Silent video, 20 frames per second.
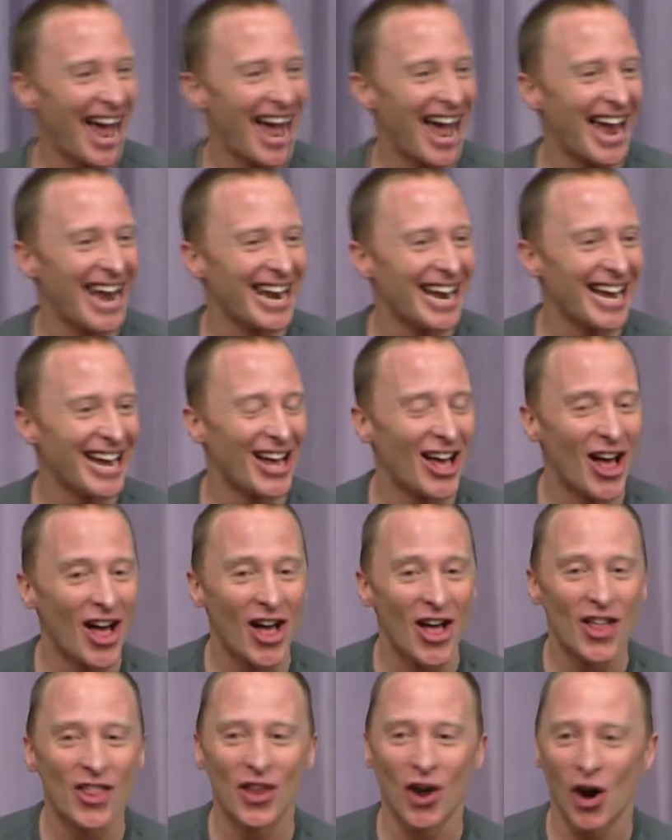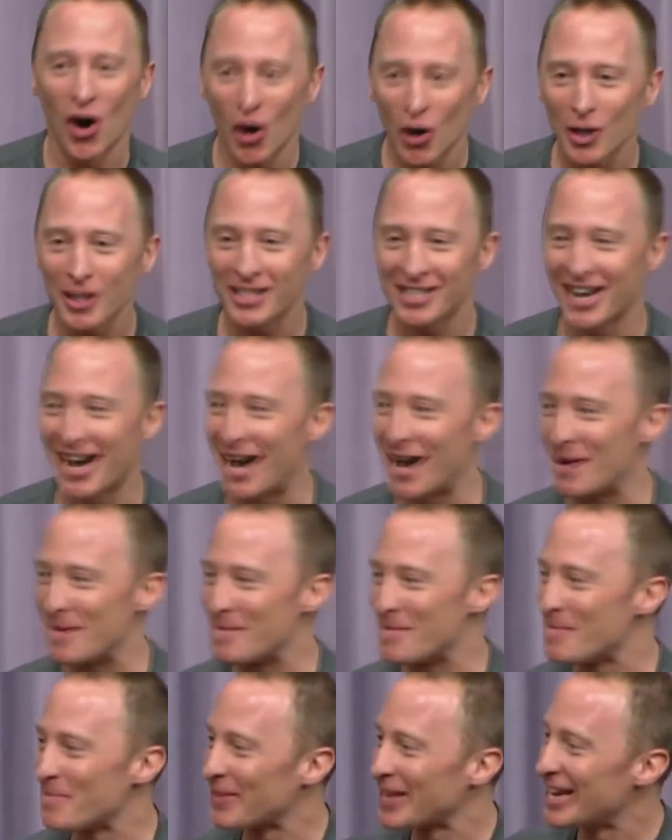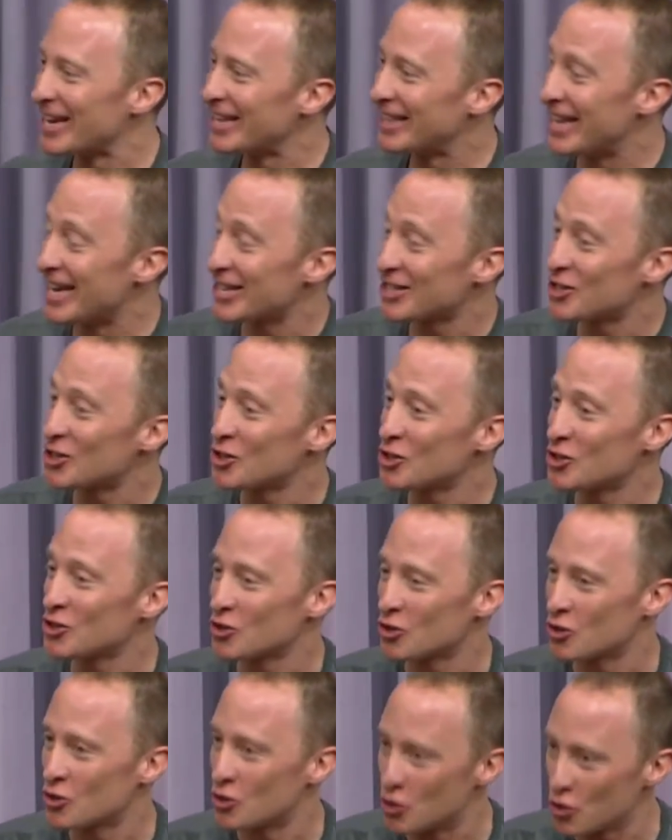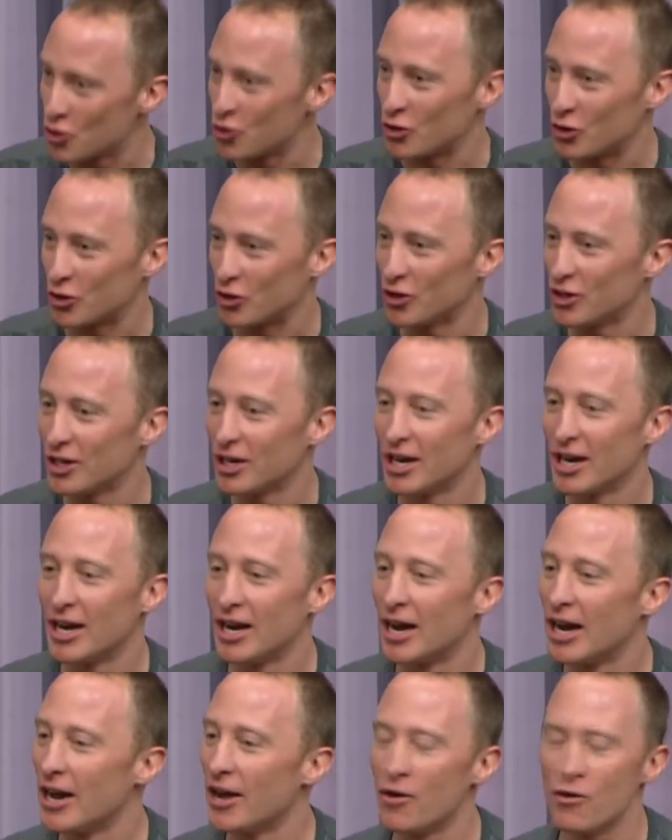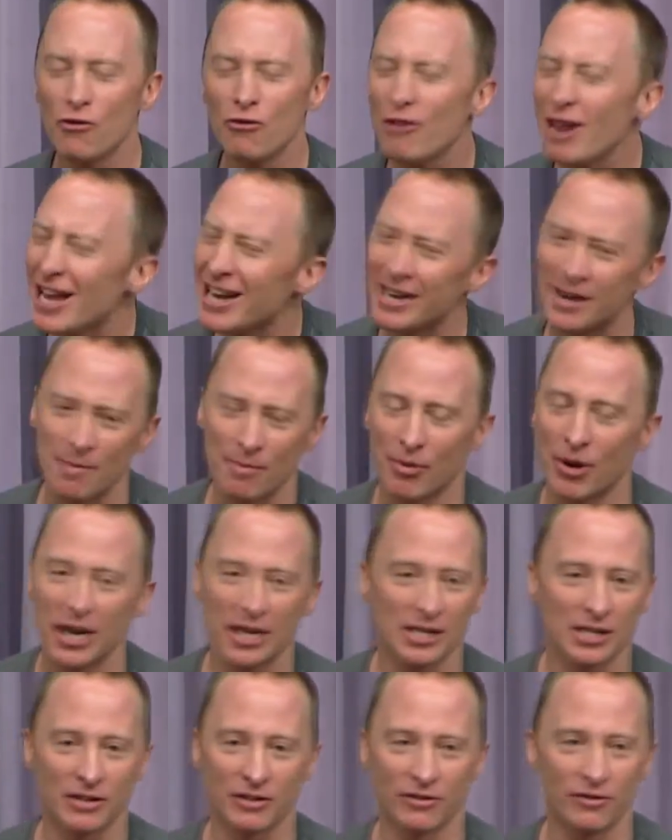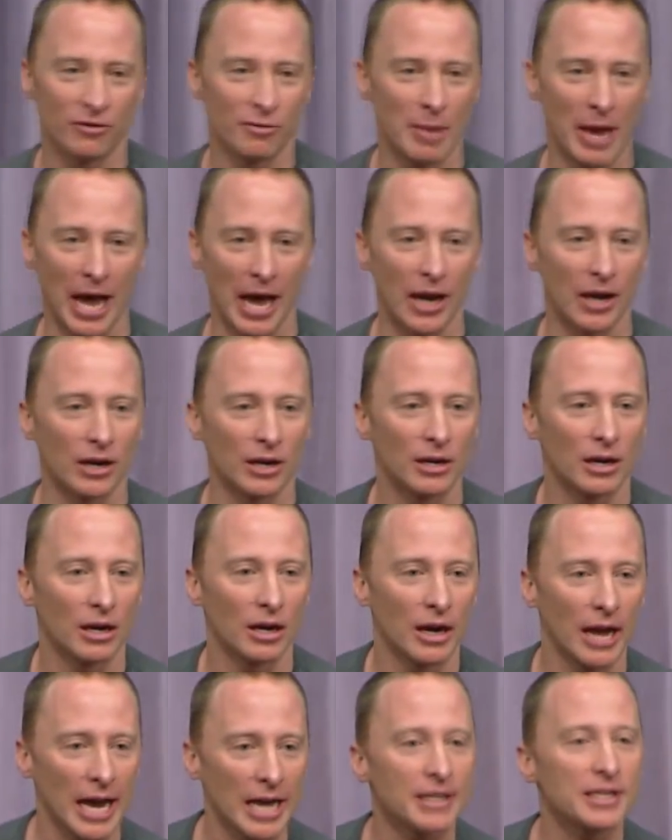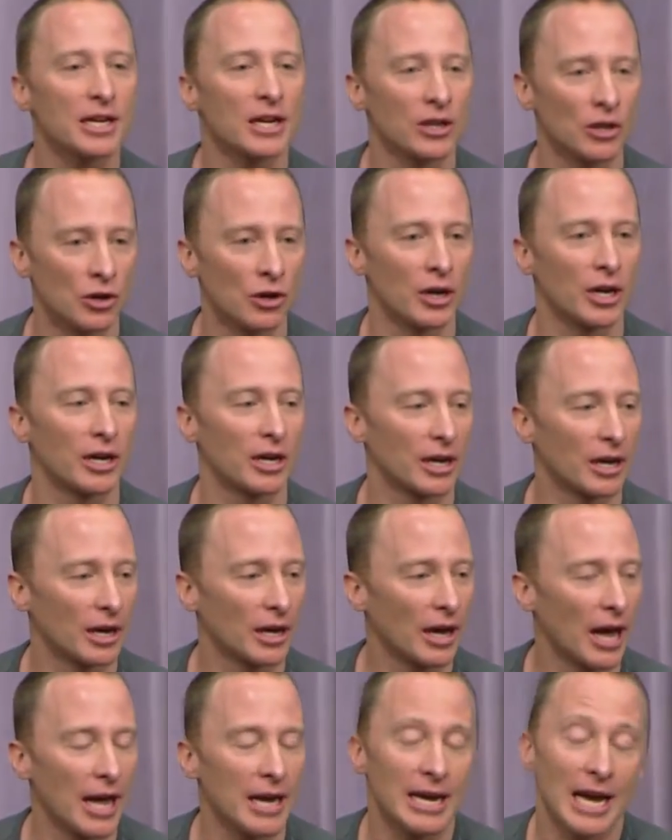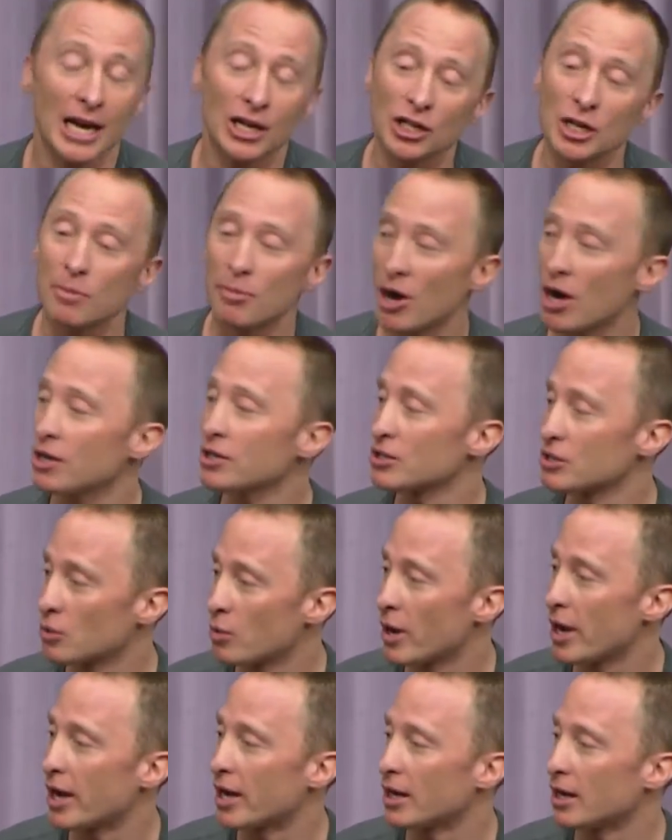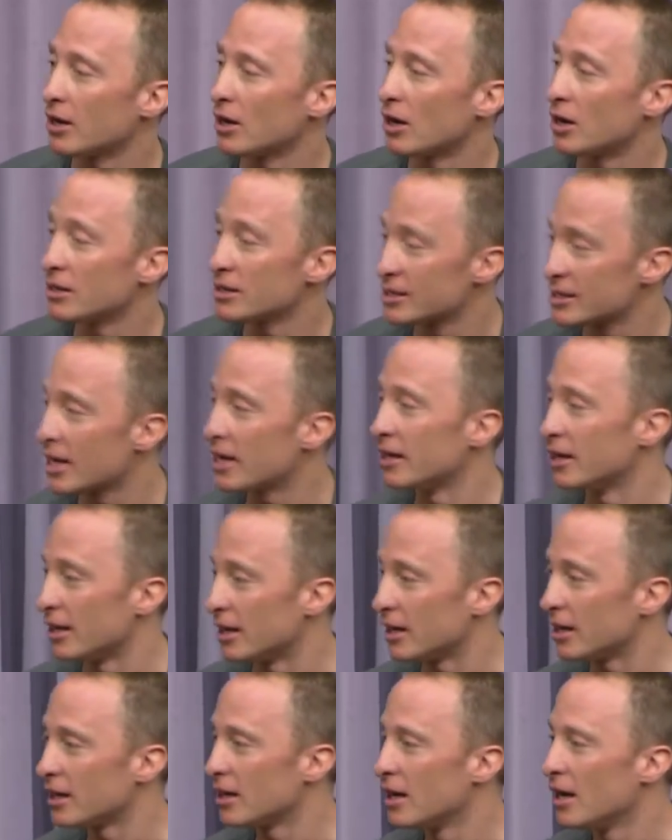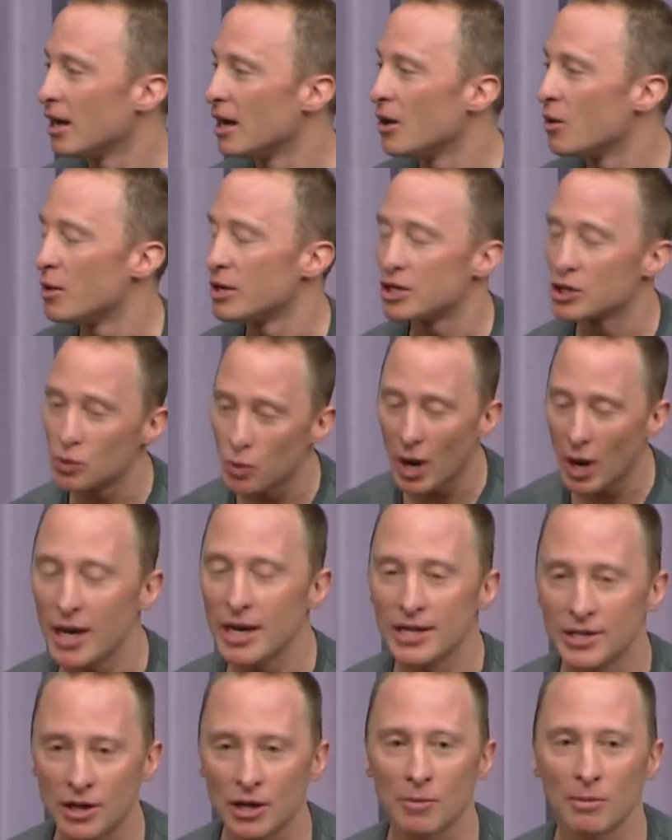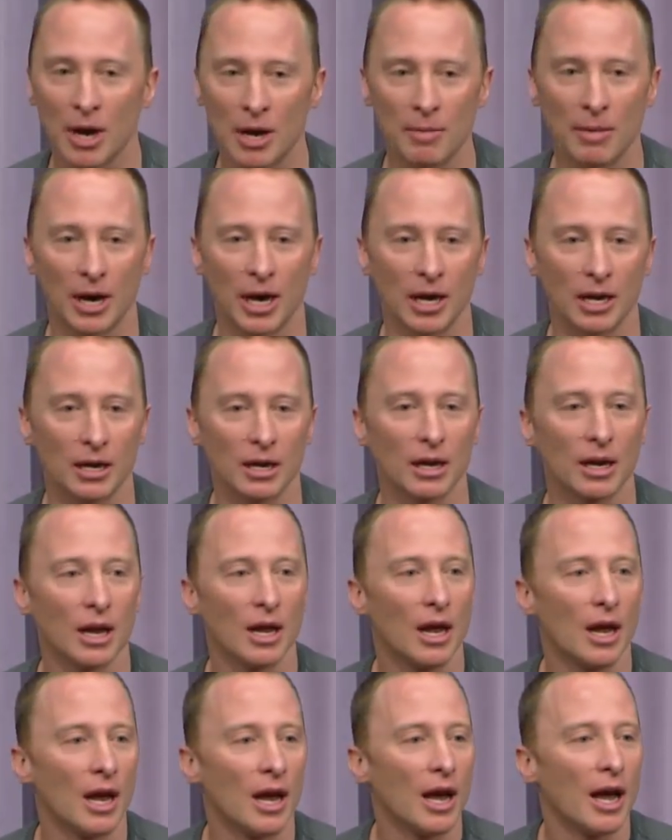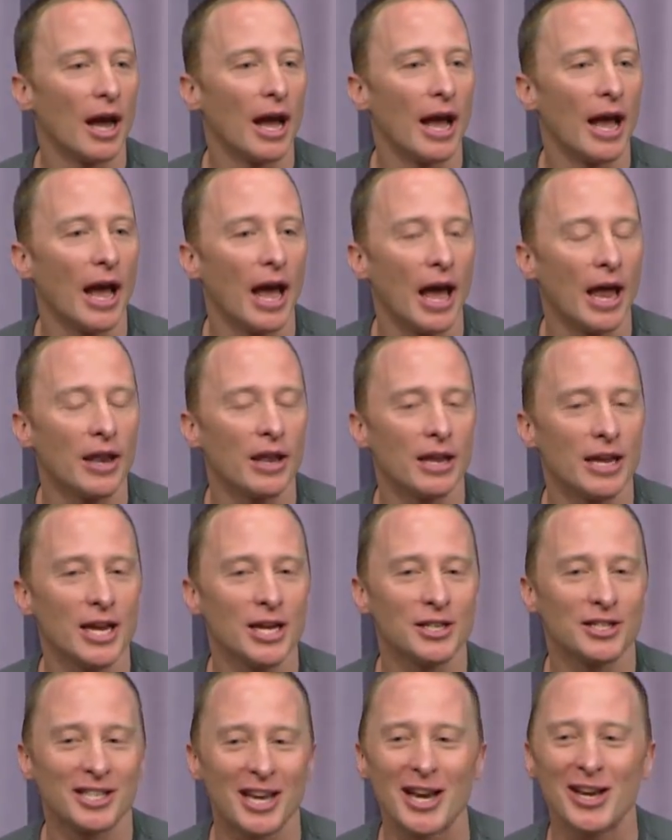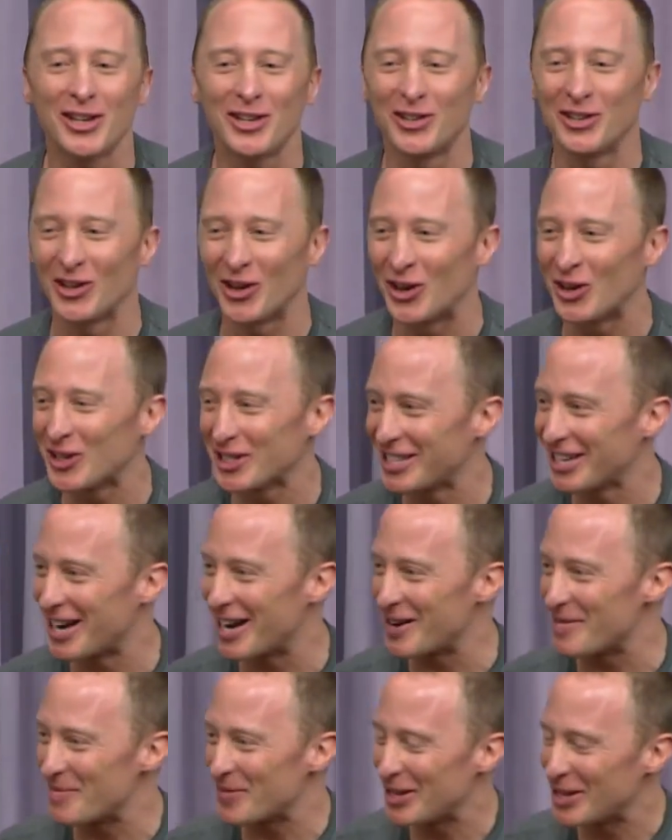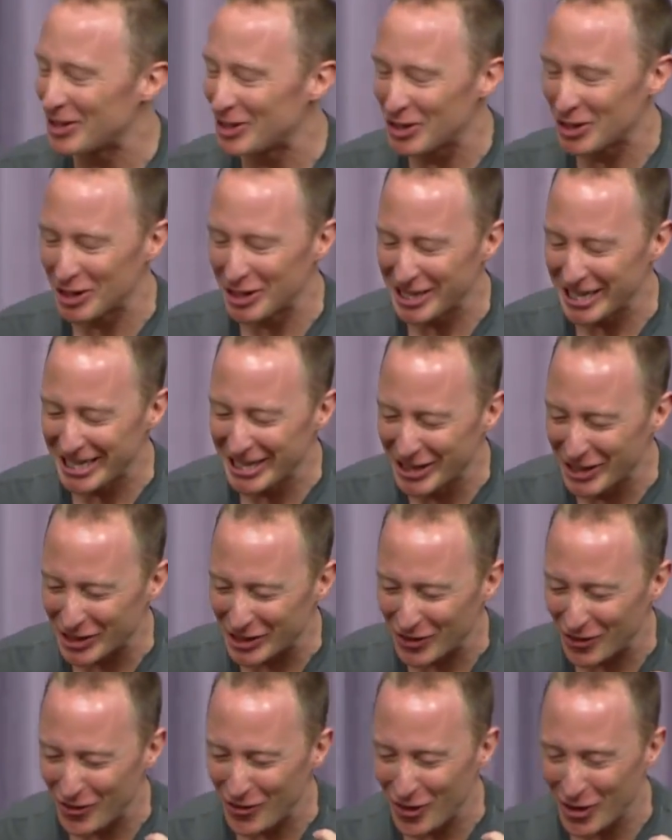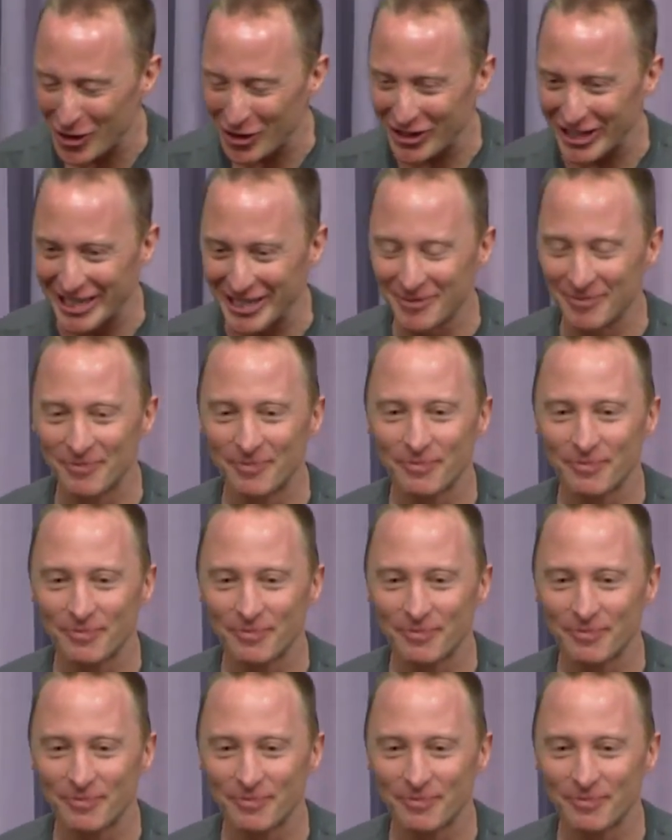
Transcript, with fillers: and the whole time, there's this guru, a really impressive man, S.N. Goenka. And he actually passed away on Sunday, which is he's on my mind. And he's saying to you the whole time that you're in this fury.